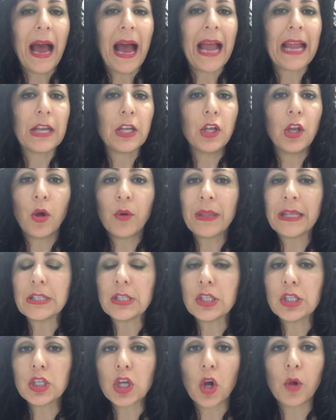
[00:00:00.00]
I know that
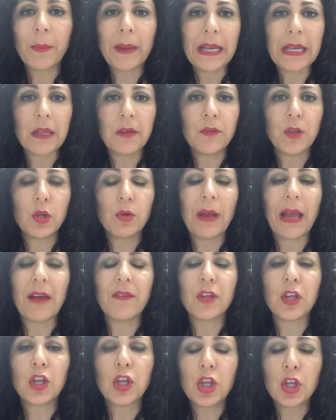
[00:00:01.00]
so many of you
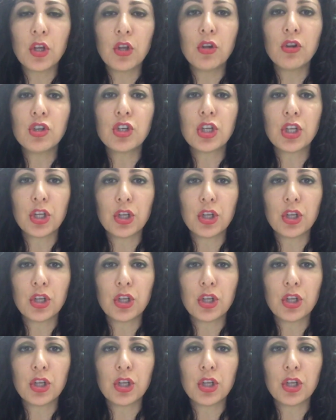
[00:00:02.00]
have huge,